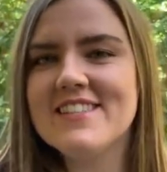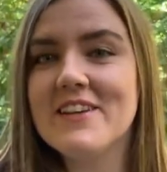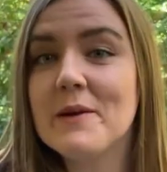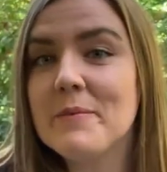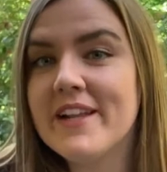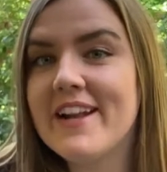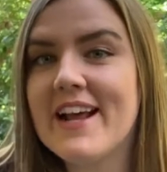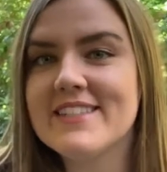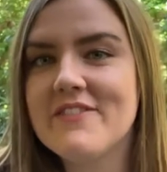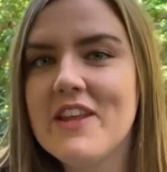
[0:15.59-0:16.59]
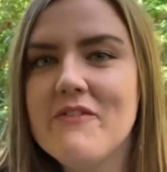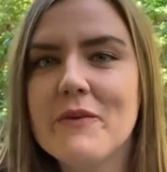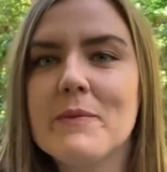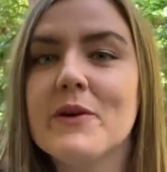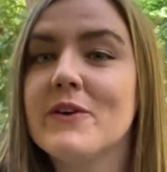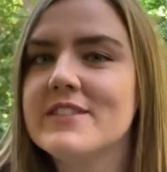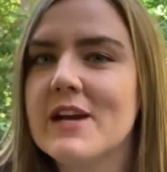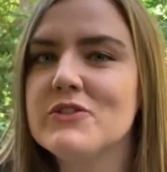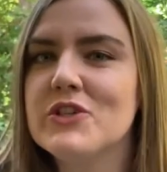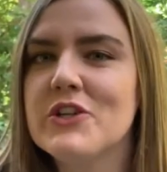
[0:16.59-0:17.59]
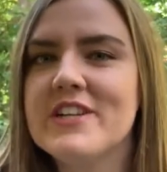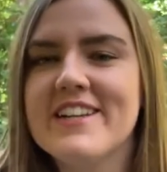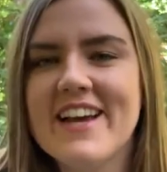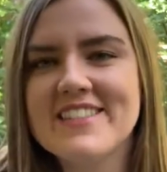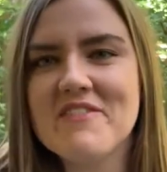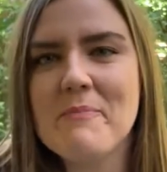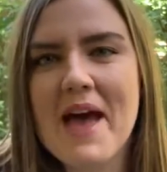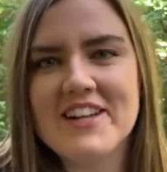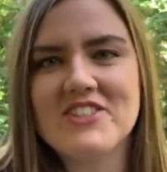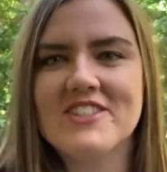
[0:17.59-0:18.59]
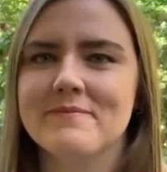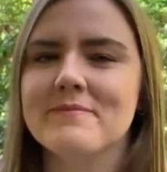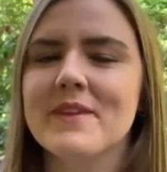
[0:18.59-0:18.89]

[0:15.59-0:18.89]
to complete an activity from the Girl Scout Junior Detective Badge.